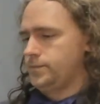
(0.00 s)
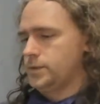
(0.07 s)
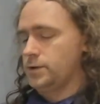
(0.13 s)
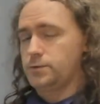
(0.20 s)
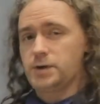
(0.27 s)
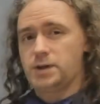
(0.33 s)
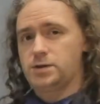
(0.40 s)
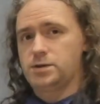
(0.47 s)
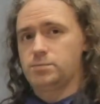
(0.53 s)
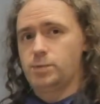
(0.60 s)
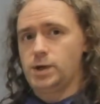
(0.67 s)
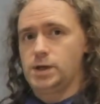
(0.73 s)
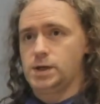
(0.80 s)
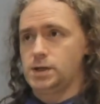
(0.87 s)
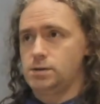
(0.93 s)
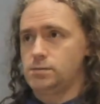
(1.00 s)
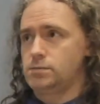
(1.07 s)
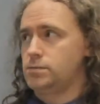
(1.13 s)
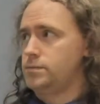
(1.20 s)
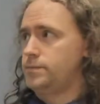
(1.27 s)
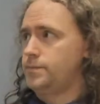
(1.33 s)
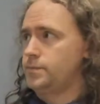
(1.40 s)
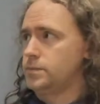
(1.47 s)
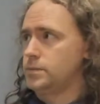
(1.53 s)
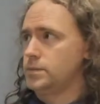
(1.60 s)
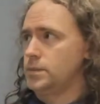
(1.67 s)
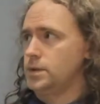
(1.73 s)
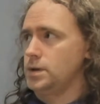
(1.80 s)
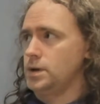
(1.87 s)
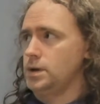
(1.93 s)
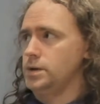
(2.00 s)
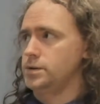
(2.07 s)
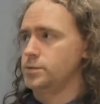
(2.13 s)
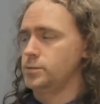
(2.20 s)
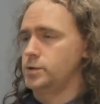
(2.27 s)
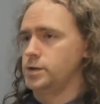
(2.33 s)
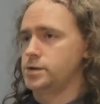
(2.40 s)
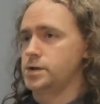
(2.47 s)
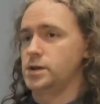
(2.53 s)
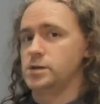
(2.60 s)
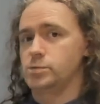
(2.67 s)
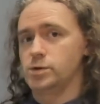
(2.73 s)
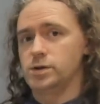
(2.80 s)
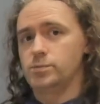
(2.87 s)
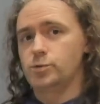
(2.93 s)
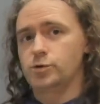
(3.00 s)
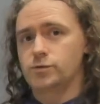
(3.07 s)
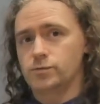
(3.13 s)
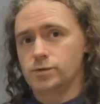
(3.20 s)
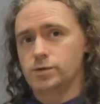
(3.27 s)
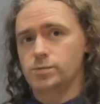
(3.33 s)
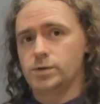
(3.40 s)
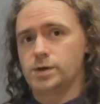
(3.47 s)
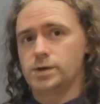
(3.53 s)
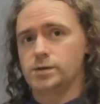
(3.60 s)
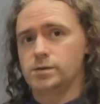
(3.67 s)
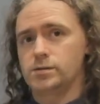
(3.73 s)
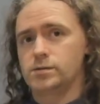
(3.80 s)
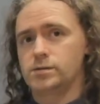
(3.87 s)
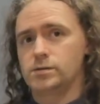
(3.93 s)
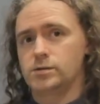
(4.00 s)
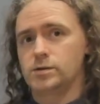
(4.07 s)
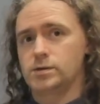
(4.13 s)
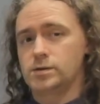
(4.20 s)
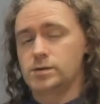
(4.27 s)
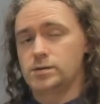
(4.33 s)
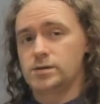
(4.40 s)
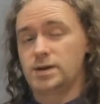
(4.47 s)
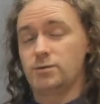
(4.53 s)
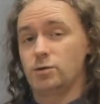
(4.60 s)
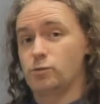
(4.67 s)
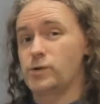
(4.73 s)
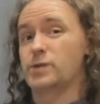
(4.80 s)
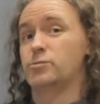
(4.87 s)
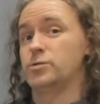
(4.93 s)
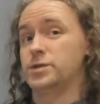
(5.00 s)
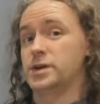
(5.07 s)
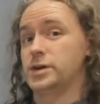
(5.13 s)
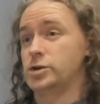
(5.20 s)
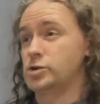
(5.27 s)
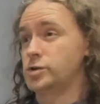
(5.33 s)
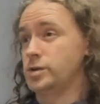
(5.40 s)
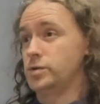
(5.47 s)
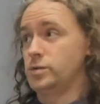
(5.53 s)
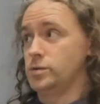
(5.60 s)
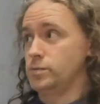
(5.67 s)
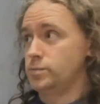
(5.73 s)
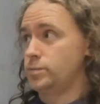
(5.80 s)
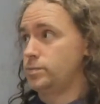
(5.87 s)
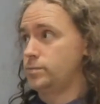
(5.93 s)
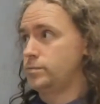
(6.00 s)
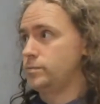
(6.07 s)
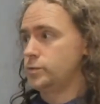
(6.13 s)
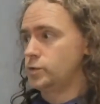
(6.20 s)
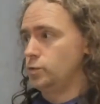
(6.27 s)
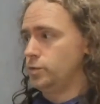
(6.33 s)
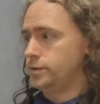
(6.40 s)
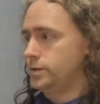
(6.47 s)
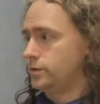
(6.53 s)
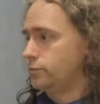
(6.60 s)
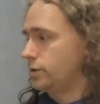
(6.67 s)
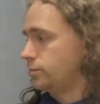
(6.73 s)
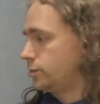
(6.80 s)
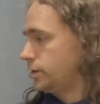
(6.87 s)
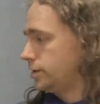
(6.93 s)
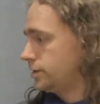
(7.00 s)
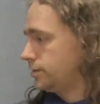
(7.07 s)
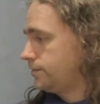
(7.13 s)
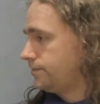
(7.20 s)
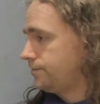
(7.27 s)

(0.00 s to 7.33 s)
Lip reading: A fence being something that extends below the bottom of the plane to give you a reference edge so your tool's in the right place.